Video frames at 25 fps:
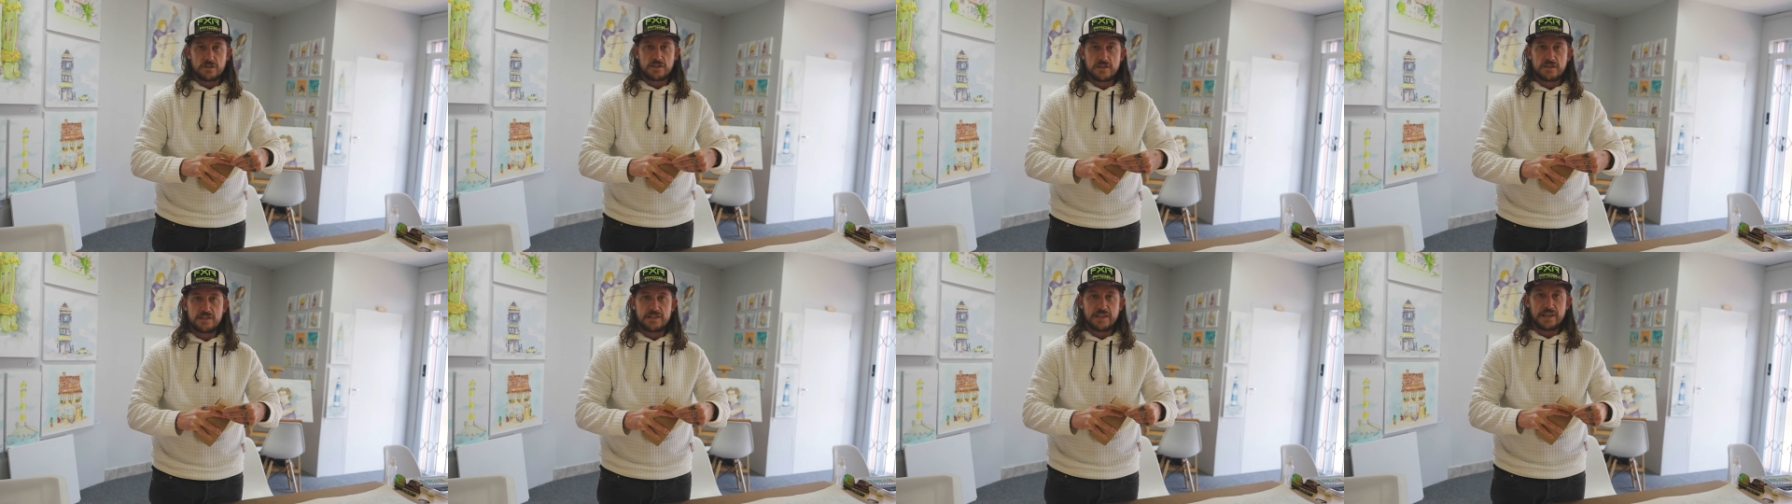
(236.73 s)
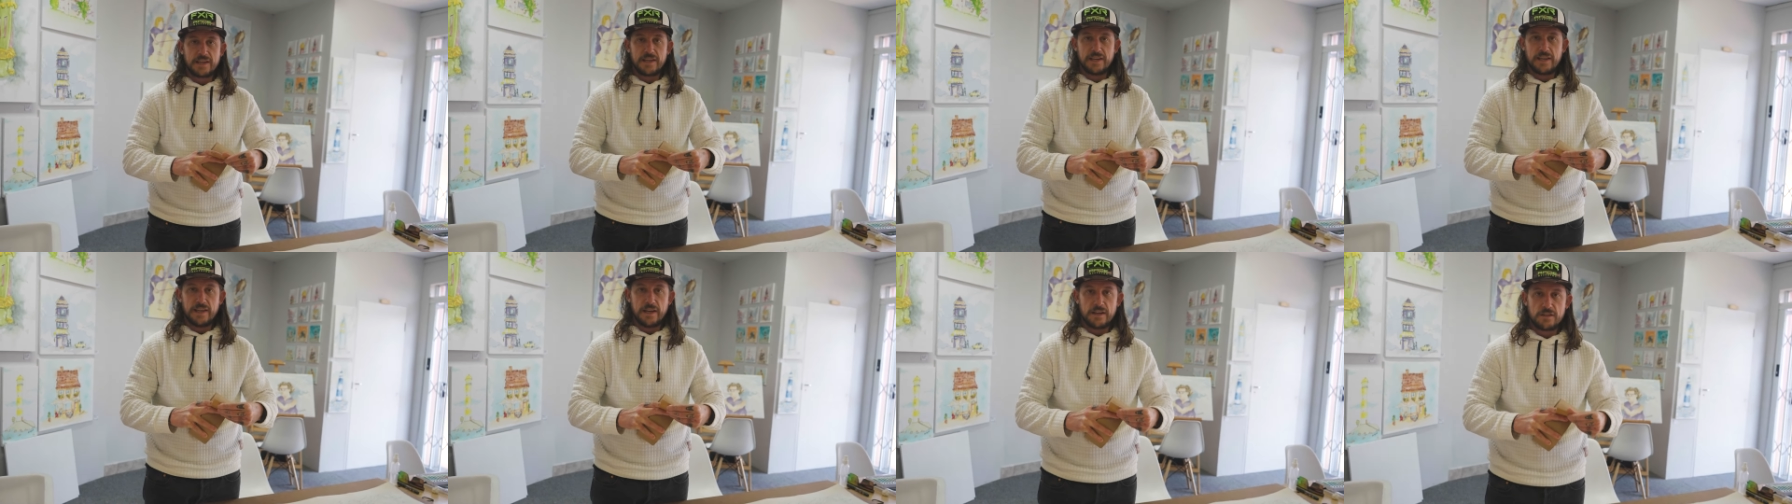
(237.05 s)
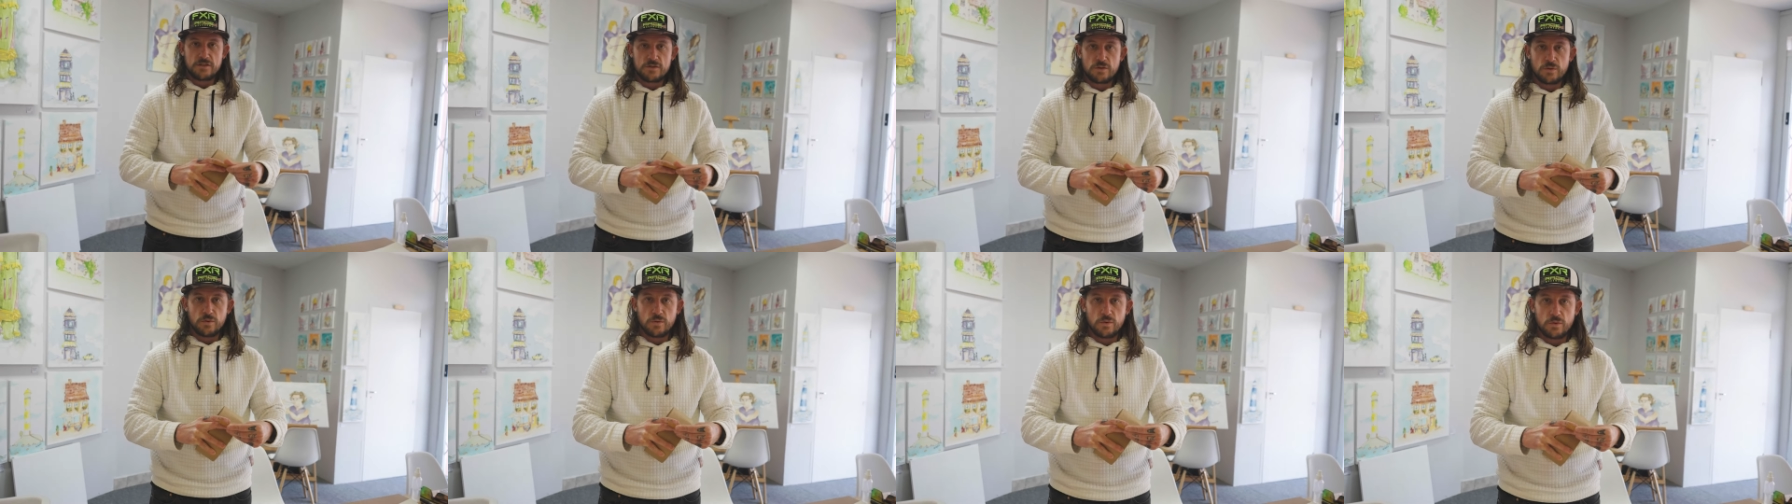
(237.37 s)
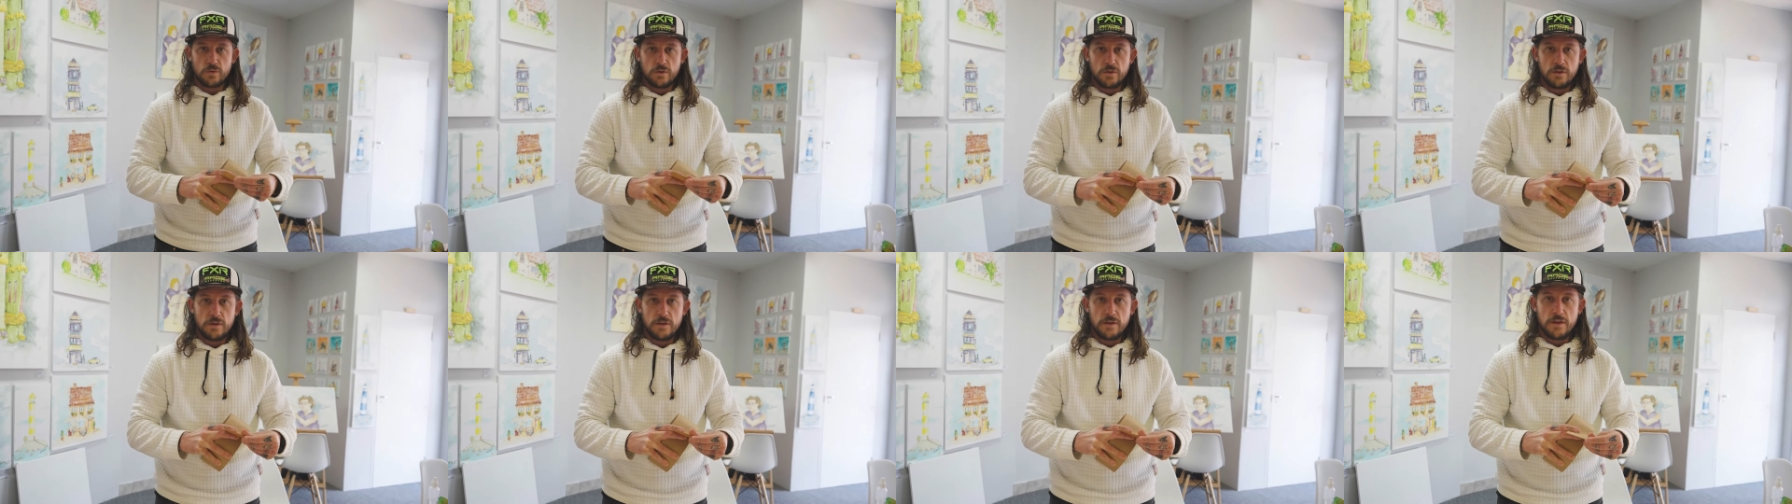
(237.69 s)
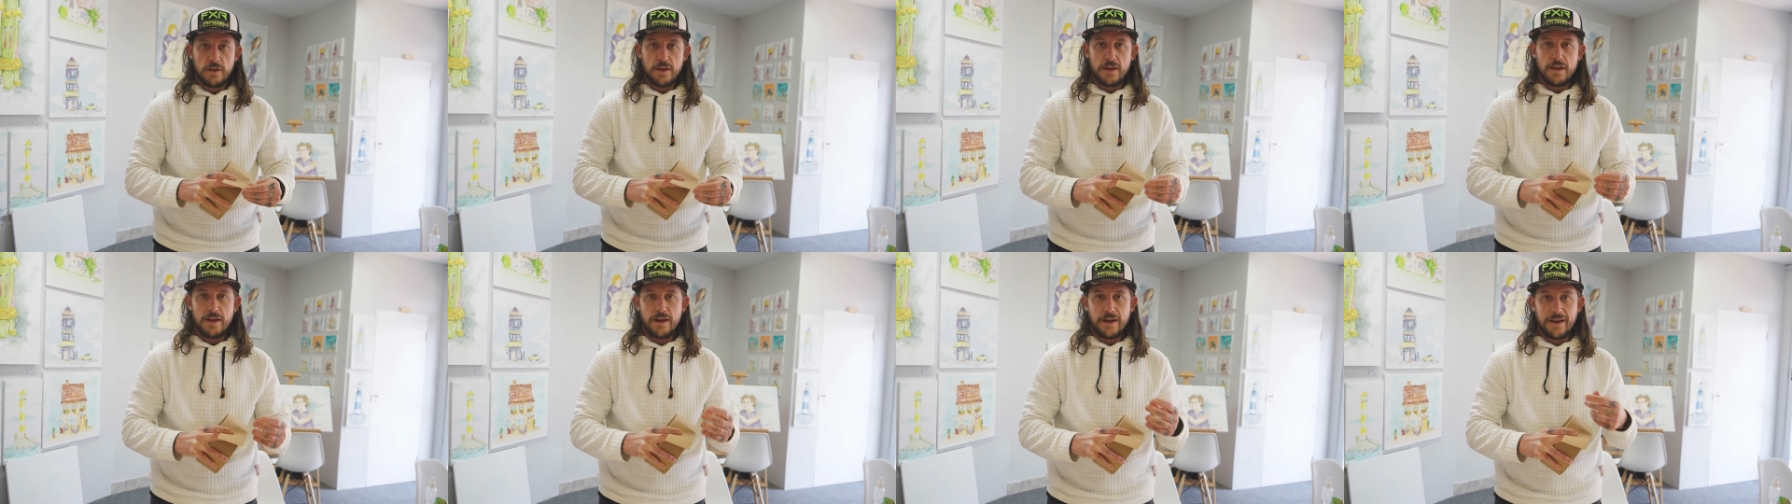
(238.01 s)
sticky at all
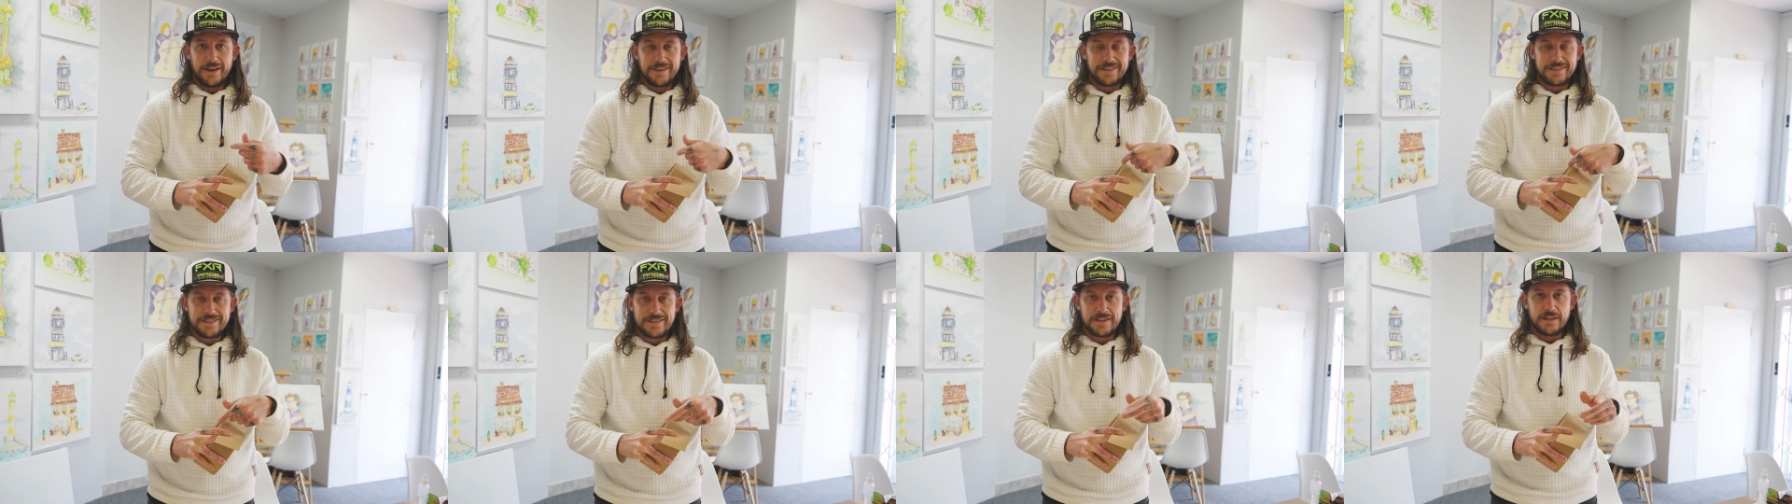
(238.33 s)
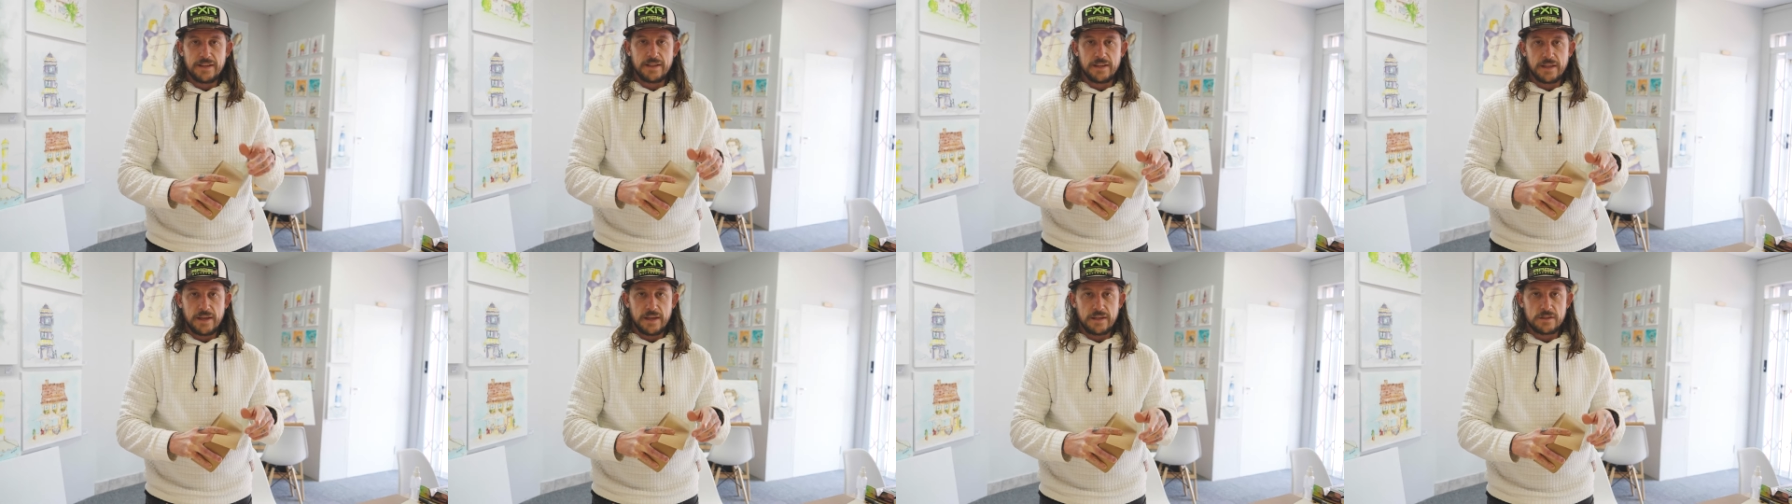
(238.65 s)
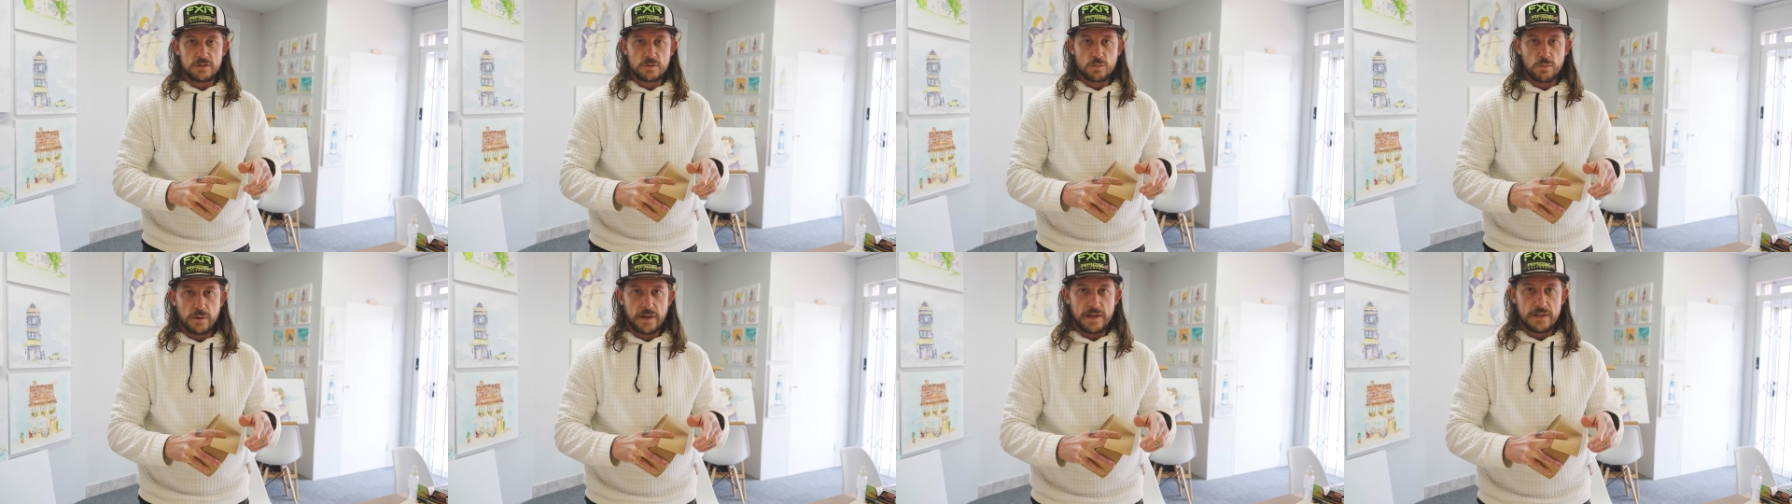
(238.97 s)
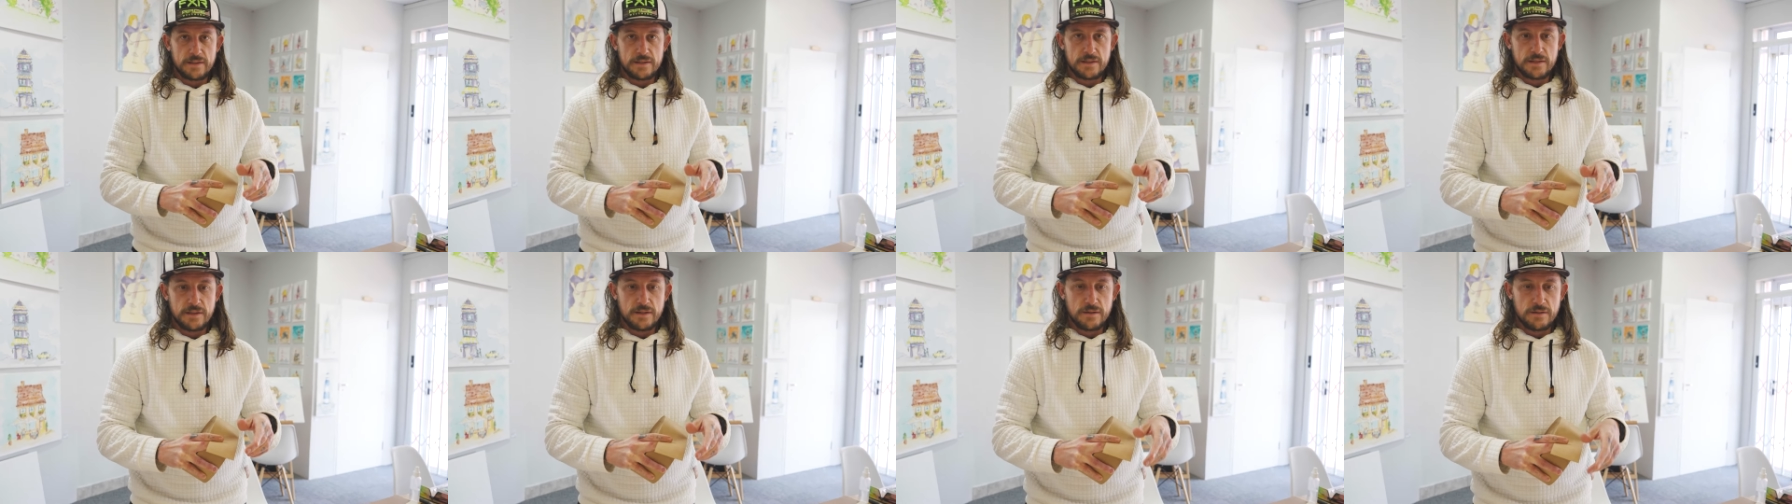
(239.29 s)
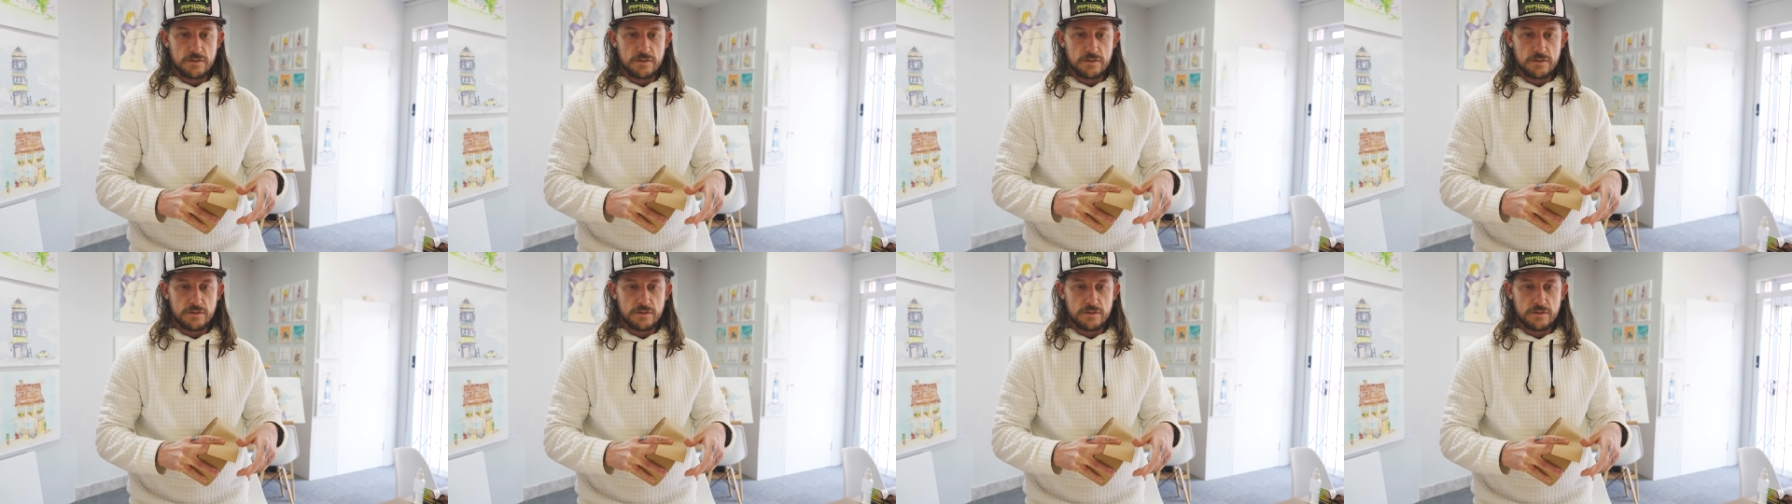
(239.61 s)
until it gets wet.